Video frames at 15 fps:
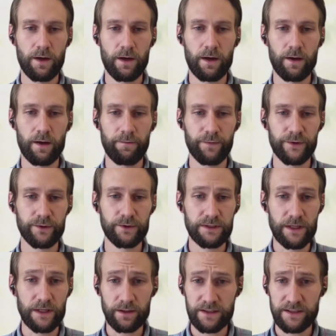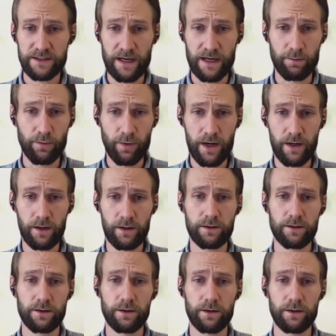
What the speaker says: to start somewhere.